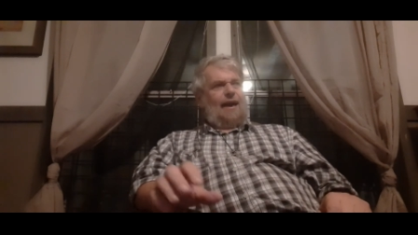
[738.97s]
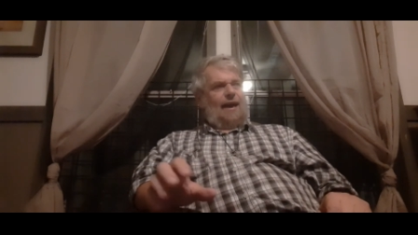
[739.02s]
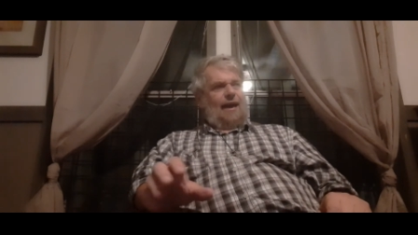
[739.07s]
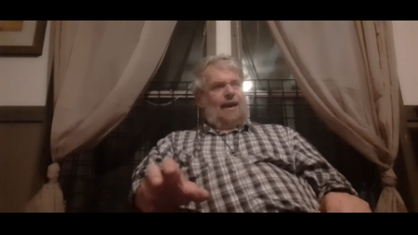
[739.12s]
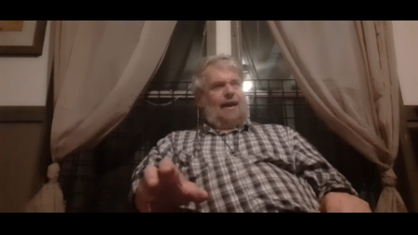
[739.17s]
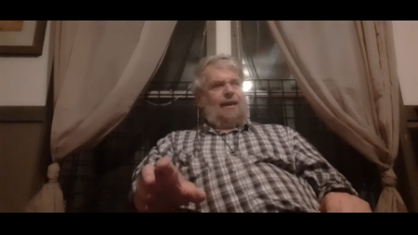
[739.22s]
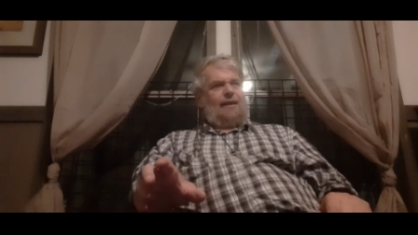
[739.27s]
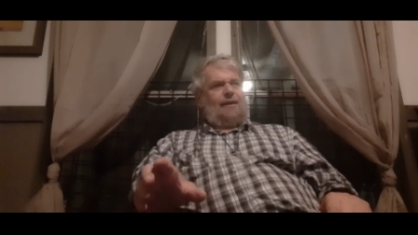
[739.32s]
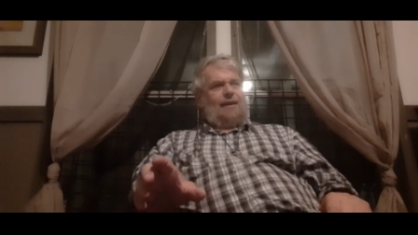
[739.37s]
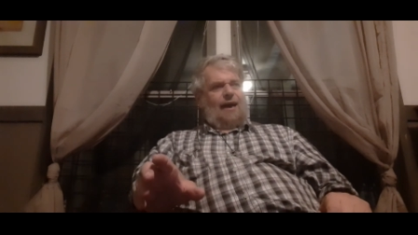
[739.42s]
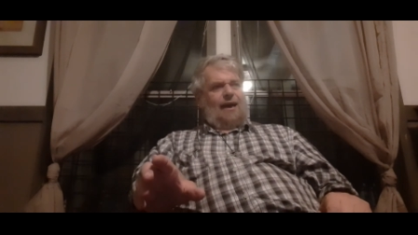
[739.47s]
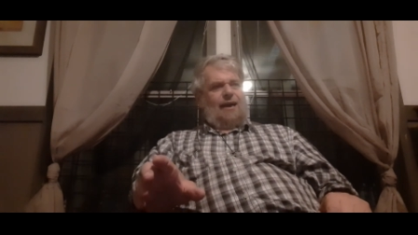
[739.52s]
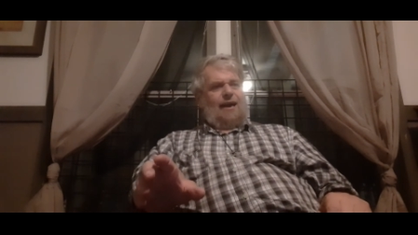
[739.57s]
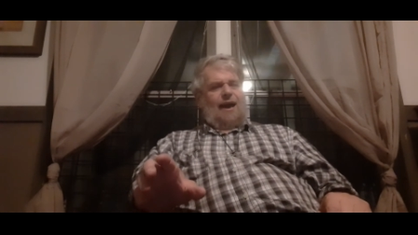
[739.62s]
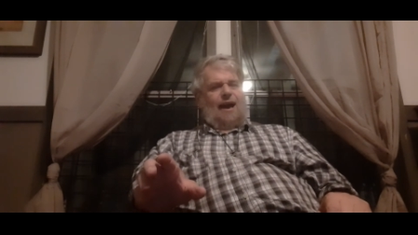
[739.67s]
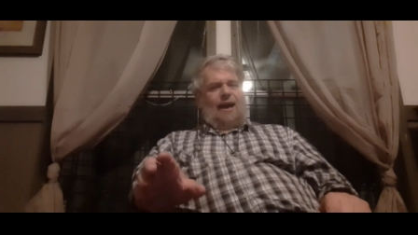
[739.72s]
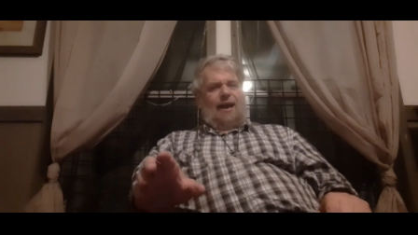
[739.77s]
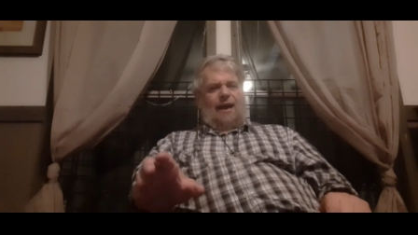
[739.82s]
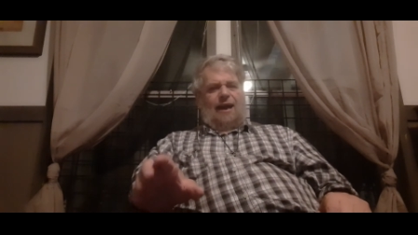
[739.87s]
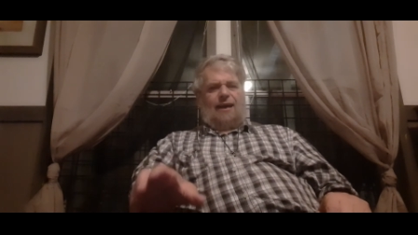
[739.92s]
And I
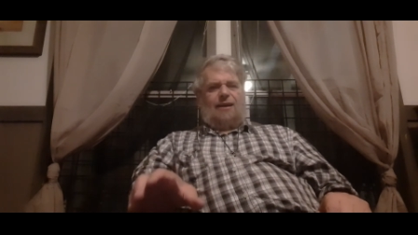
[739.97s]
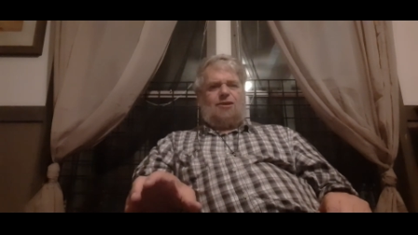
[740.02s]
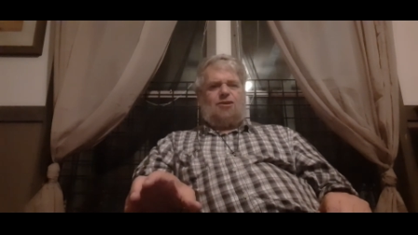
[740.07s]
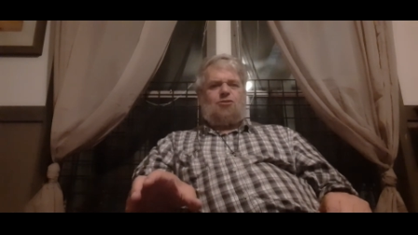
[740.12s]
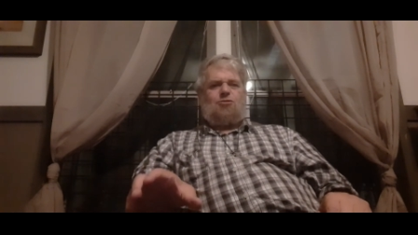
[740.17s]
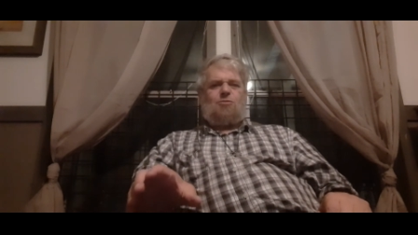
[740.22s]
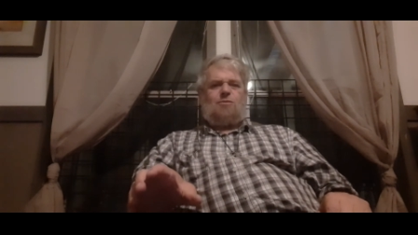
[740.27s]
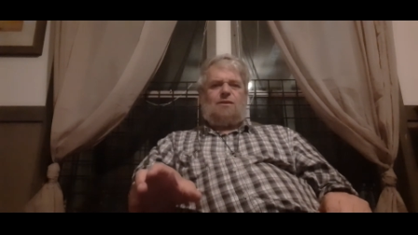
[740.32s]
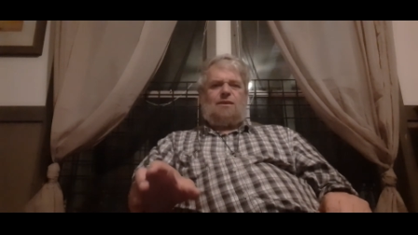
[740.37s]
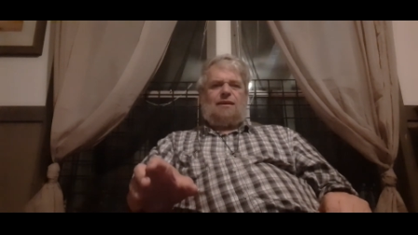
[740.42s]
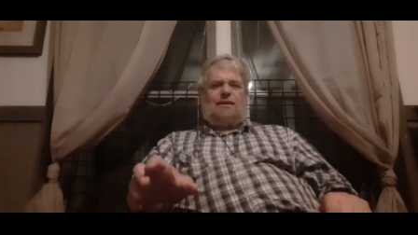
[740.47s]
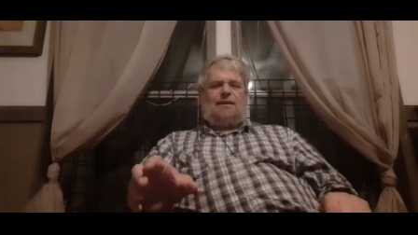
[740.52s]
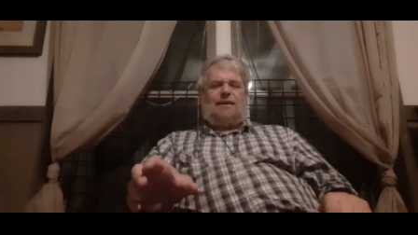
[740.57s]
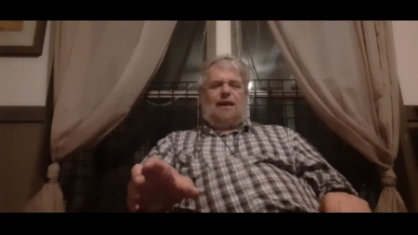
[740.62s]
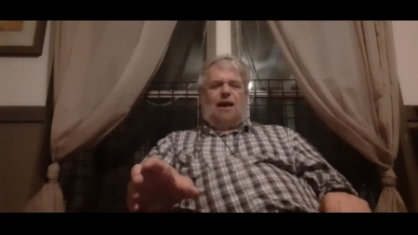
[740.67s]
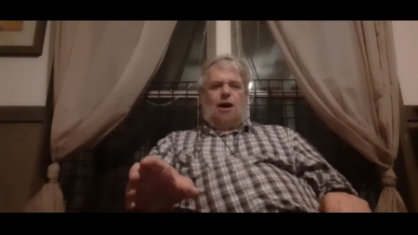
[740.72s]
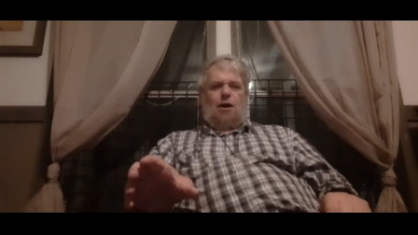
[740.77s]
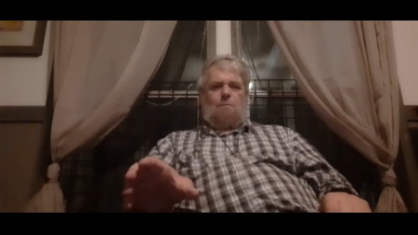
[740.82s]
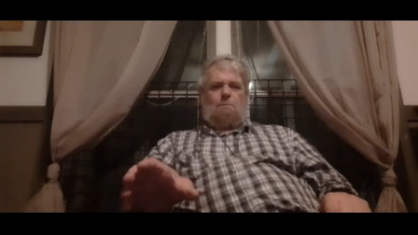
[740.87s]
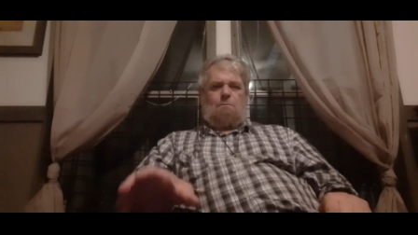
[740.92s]
actually
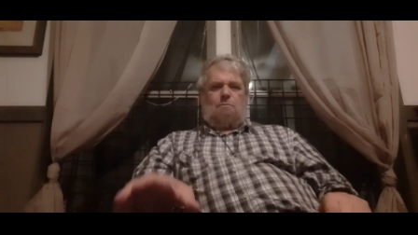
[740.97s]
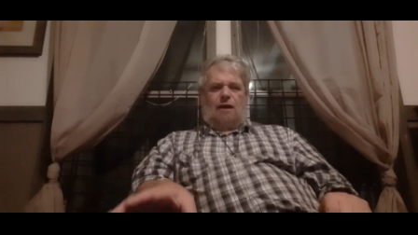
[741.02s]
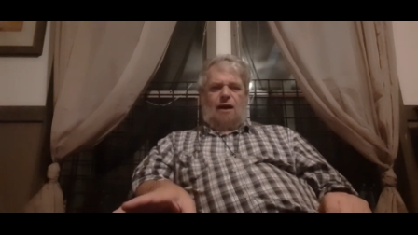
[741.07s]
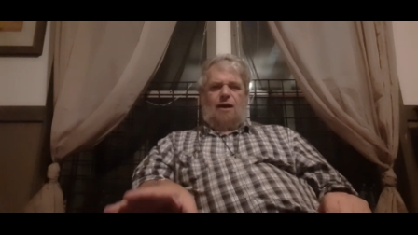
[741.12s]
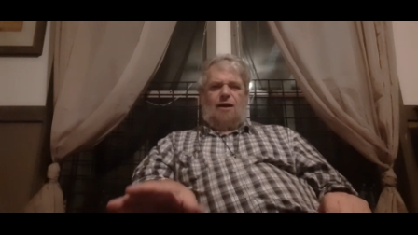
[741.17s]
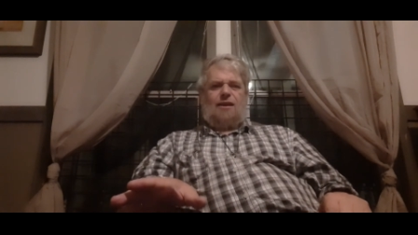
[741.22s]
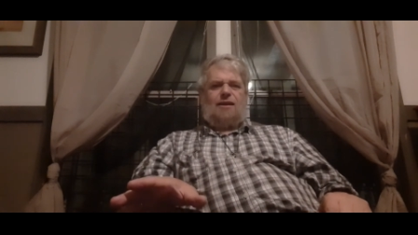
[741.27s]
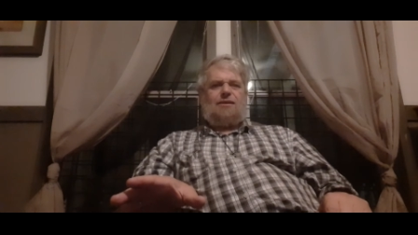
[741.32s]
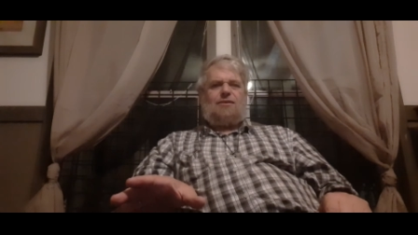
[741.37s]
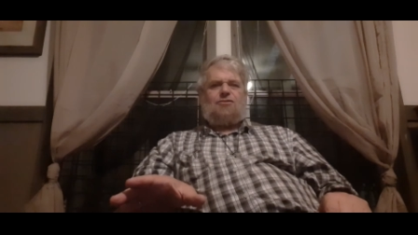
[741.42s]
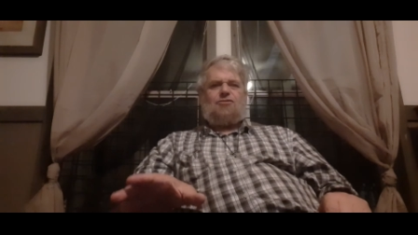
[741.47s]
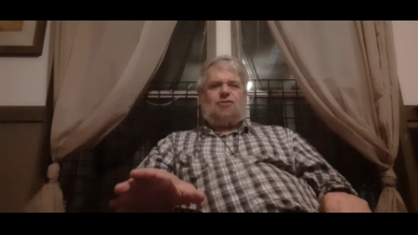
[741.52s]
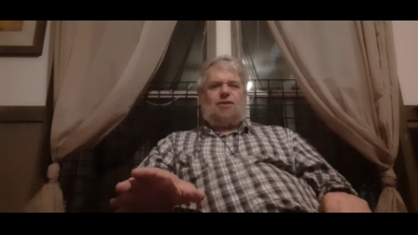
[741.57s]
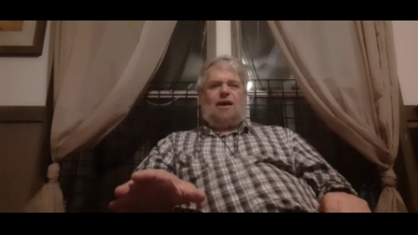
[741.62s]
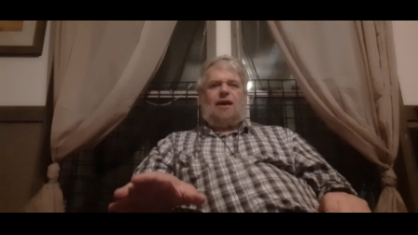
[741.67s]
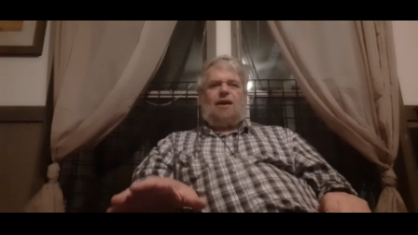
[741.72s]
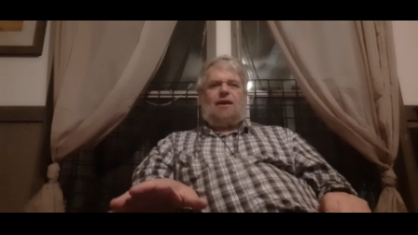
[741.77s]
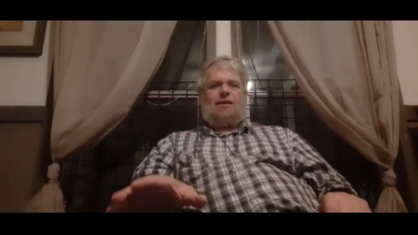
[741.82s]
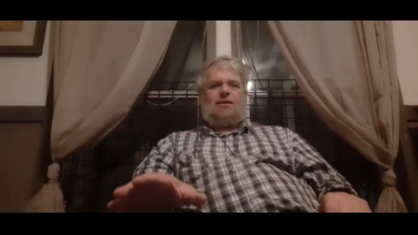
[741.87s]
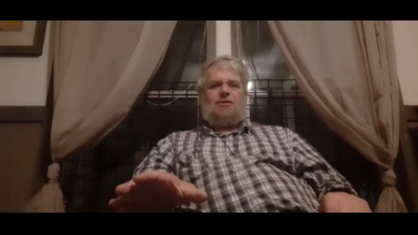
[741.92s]

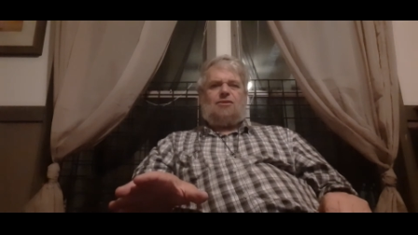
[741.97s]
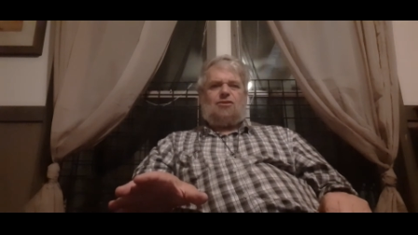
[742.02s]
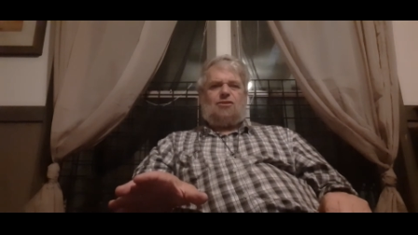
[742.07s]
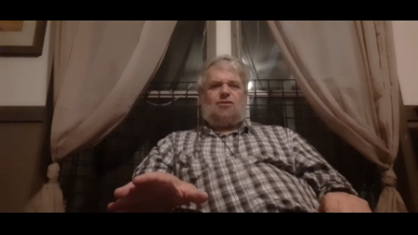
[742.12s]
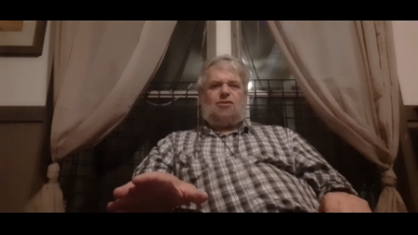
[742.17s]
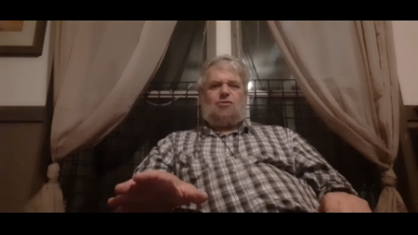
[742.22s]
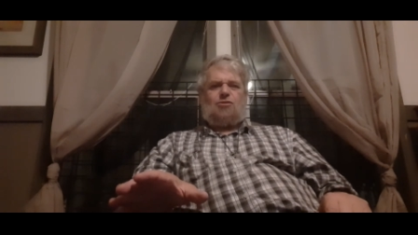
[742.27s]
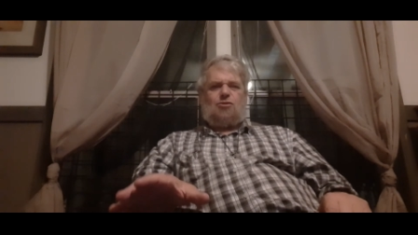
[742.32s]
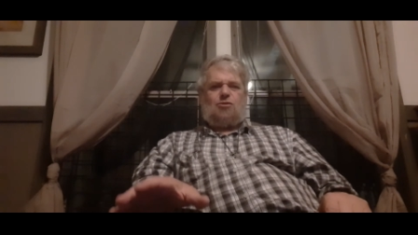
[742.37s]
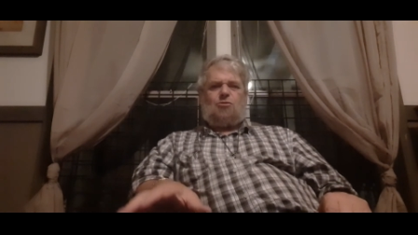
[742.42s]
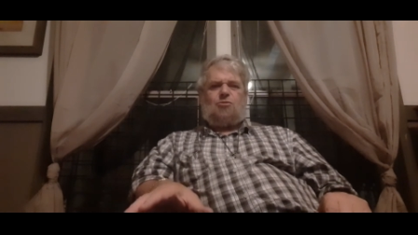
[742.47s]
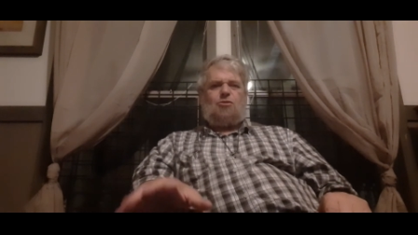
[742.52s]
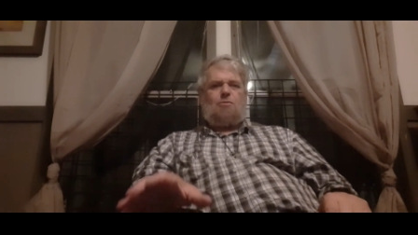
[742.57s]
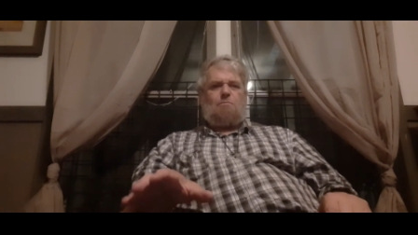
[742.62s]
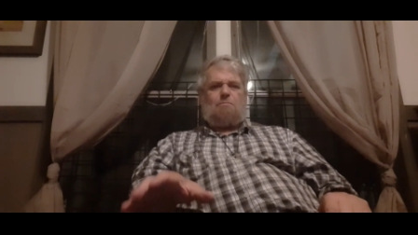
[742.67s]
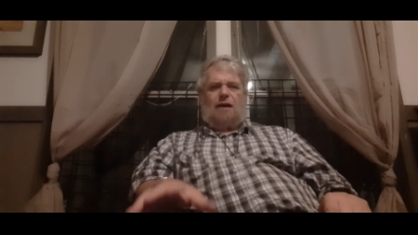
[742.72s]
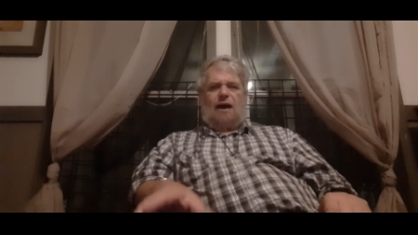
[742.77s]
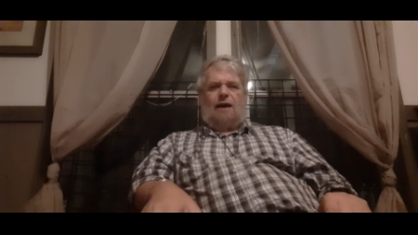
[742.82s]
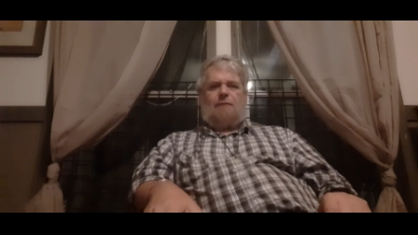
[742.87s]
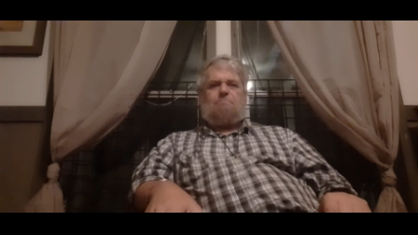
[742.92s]
apologized to the
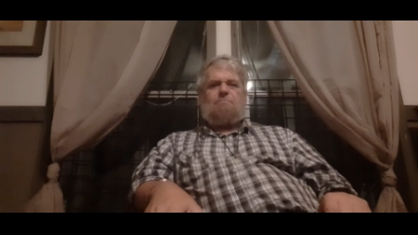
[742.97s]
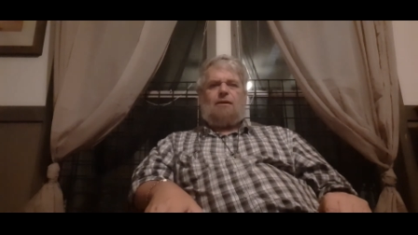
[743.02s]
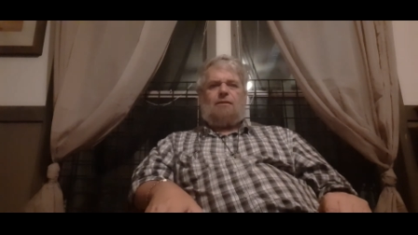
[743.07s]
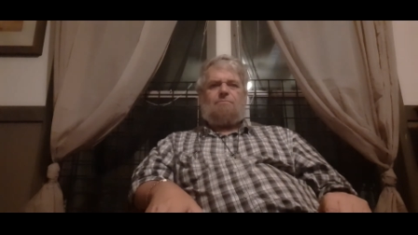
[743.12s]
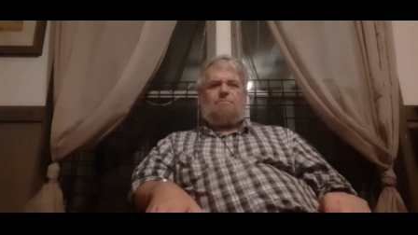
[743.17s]
pipe.